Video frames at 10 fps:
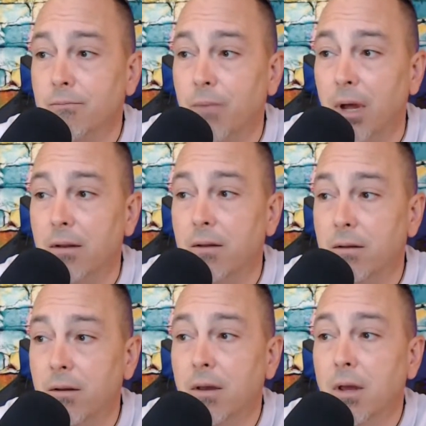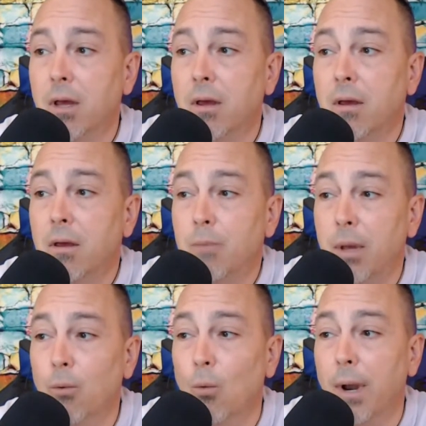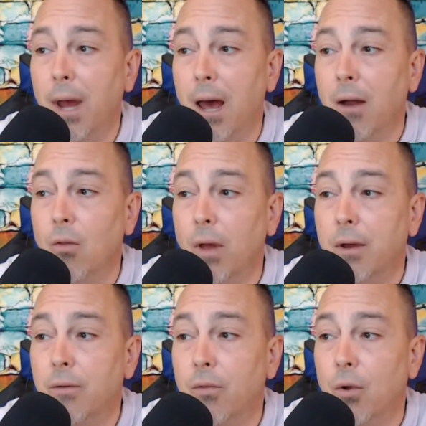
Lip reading: But people want to act like